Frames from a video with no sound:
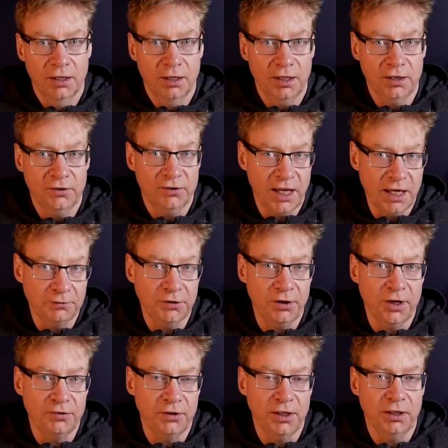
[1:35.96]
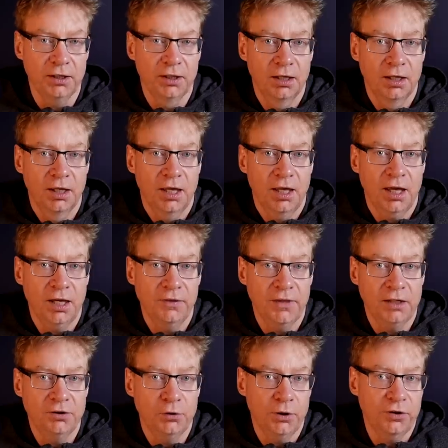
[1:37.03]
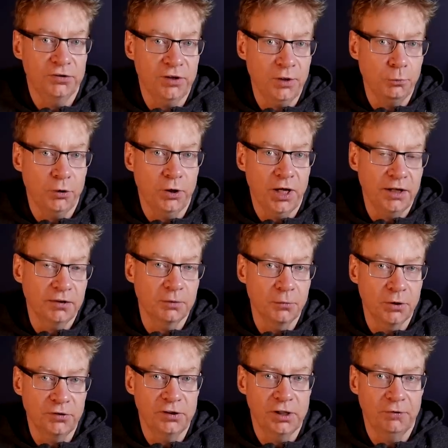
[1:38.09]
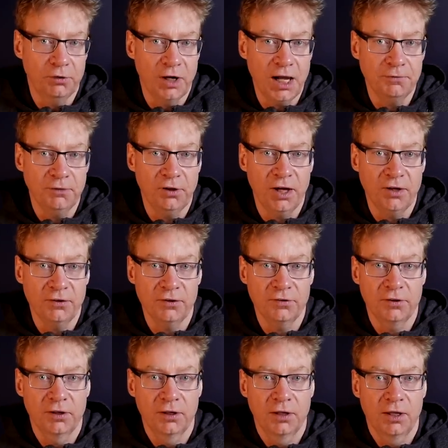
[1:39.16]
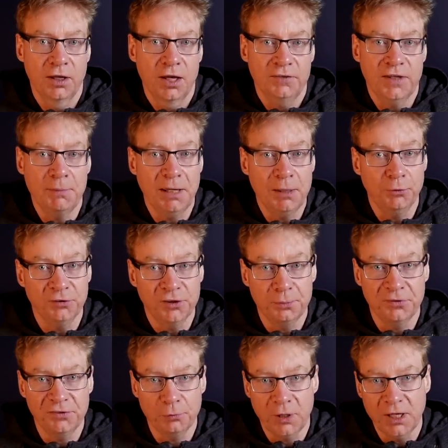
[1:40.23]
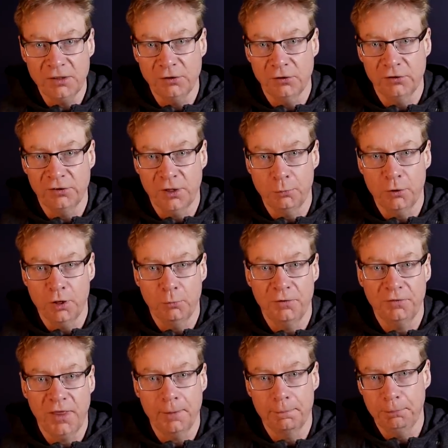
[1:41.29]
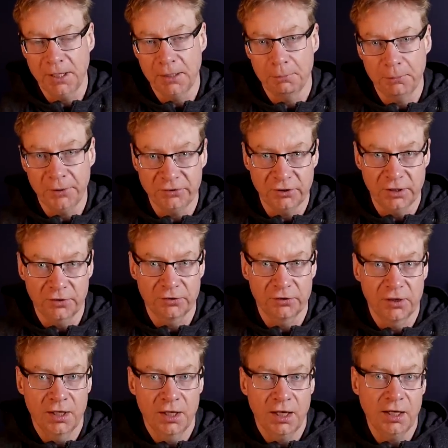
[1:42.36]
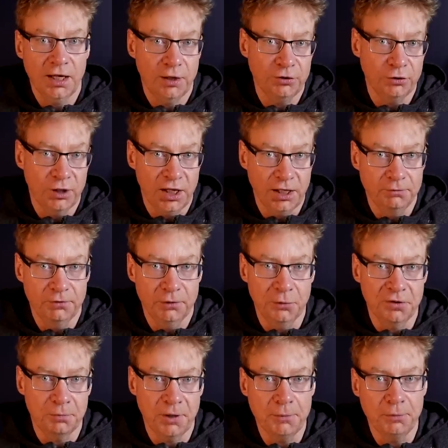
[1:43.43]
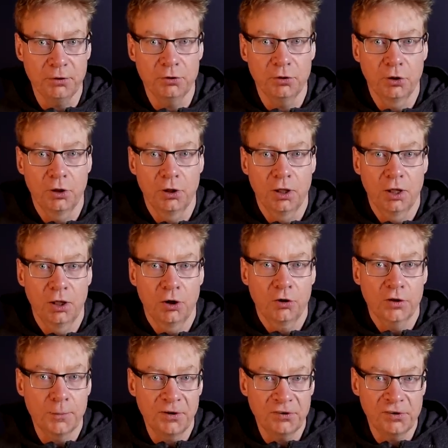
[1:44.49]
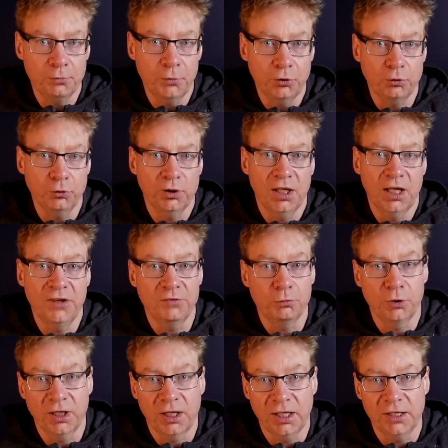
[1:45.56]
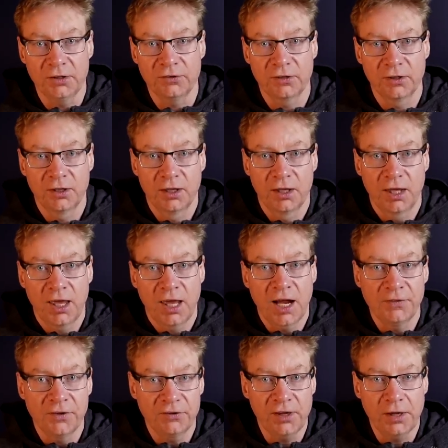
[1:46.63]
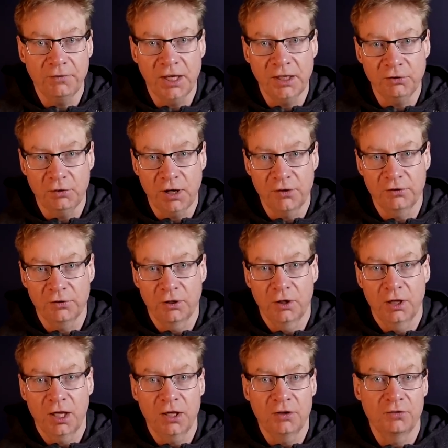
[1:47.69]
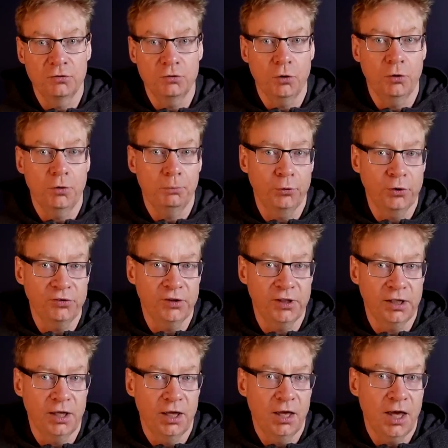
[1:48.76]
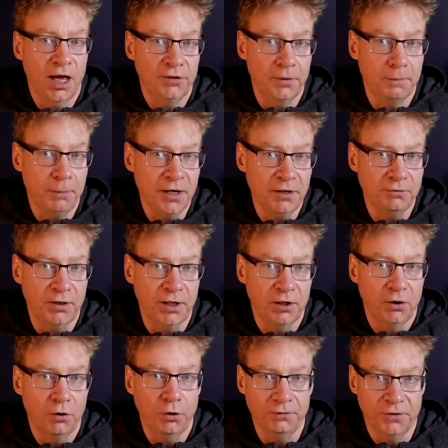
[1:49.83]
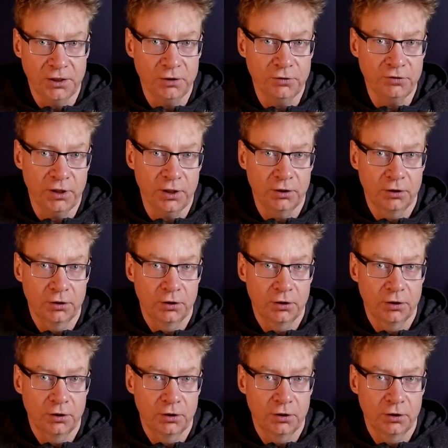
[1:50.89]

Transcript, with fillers: It's advertising, and then you are somewhat at the mercy of your advertisers. They may want to persuade you somewhat with their big budgets in how you influence people. The business model is what it is, and the self interest is not pointing at the benefit of the user.